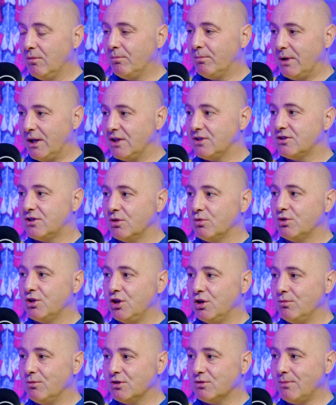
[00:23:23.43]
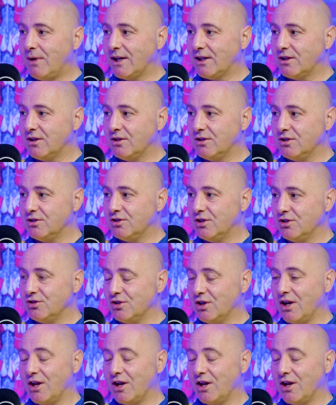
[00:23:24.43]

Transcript: But it's still humans making the decision.